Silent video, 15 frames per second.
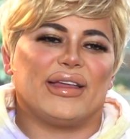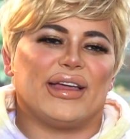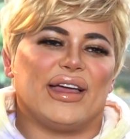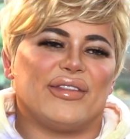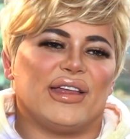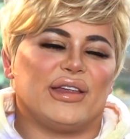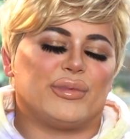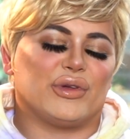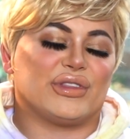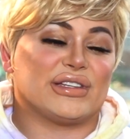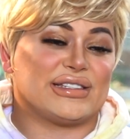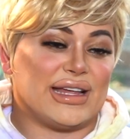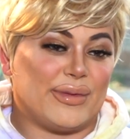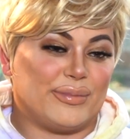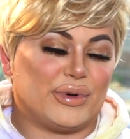and then he put the
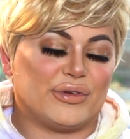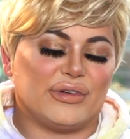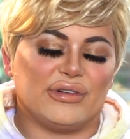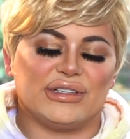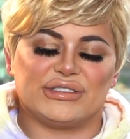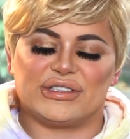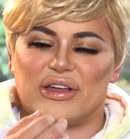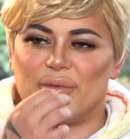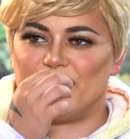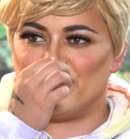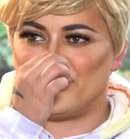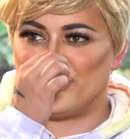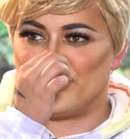temporaries on.